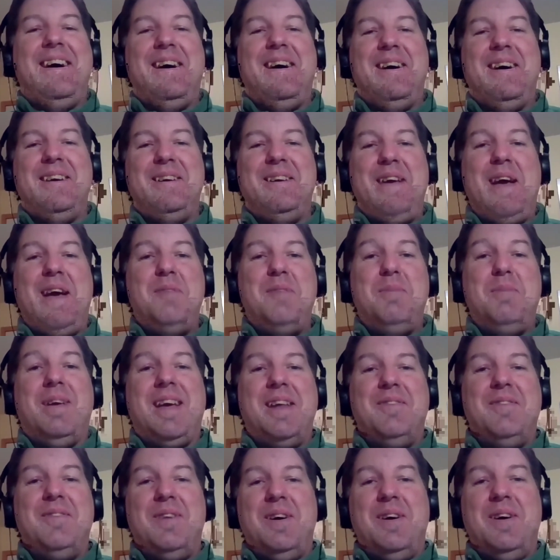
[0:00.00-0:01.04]
it'd be
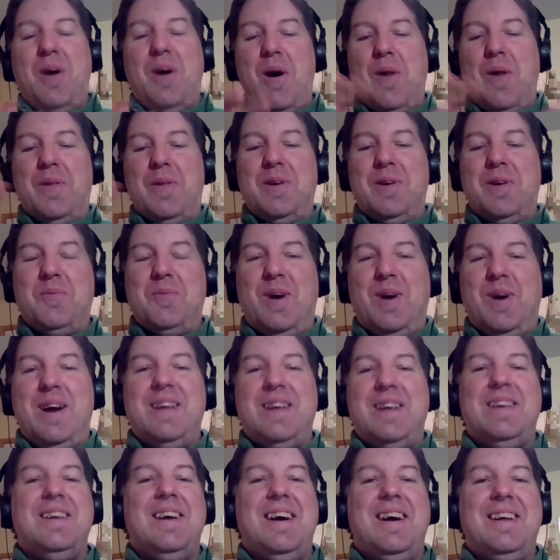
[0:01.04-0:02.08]
kind of an
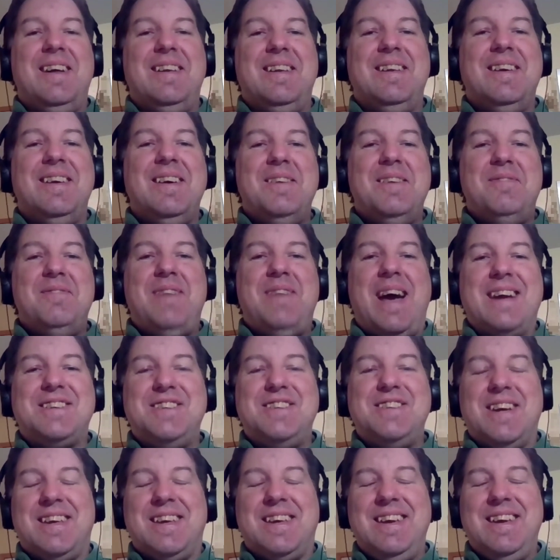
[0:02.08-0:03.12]
all-in-one
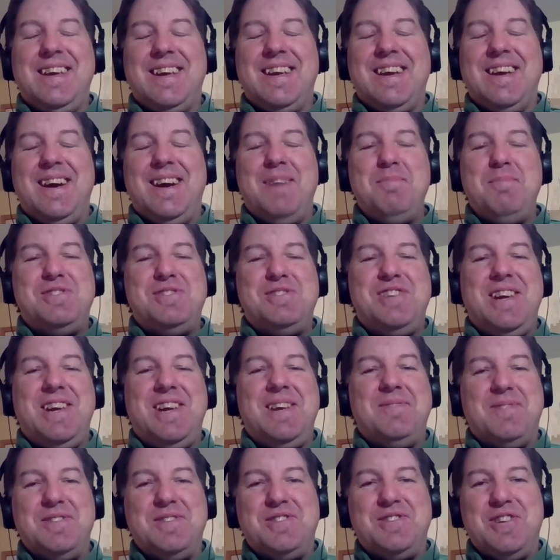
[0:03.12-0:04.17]
fact-checking machine
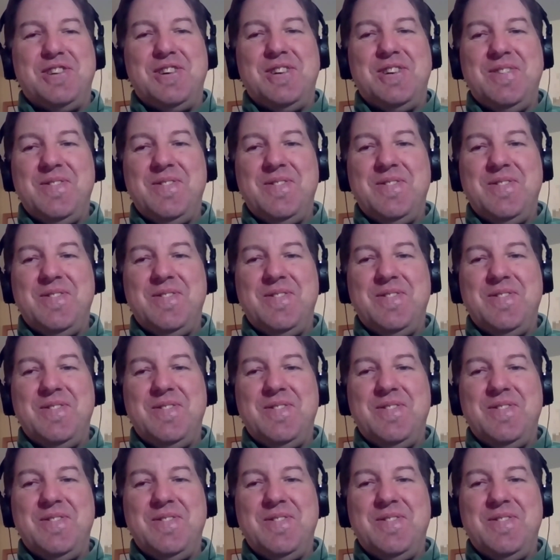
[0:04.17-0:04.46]
for sure.